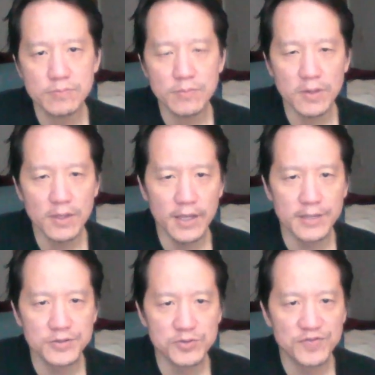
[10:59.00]
And
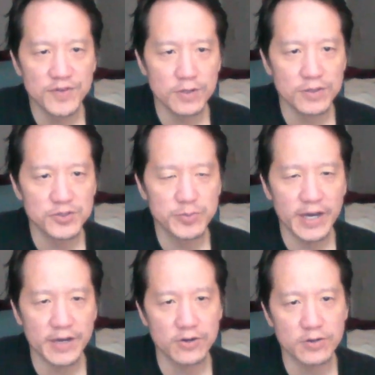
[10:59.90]
this will follow this
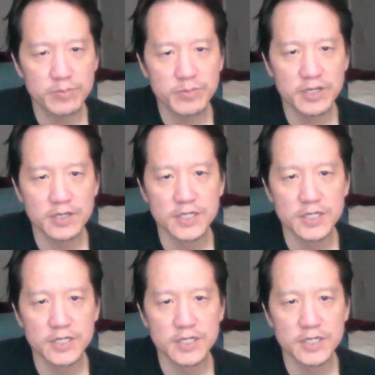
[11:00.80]
pattern because